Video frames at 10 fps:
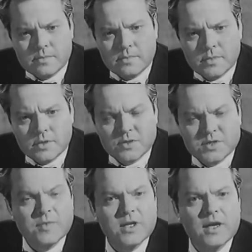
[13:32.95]
It goes
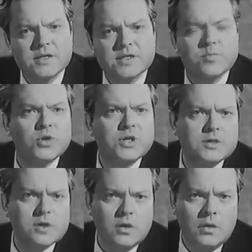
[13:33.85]
something like this:
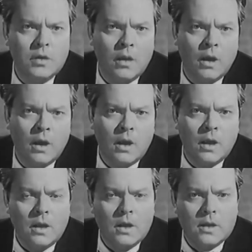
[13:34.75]
Bonito,
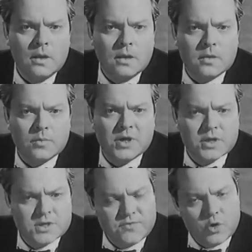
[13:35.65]

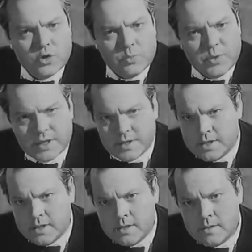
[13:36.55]
because of your nobility,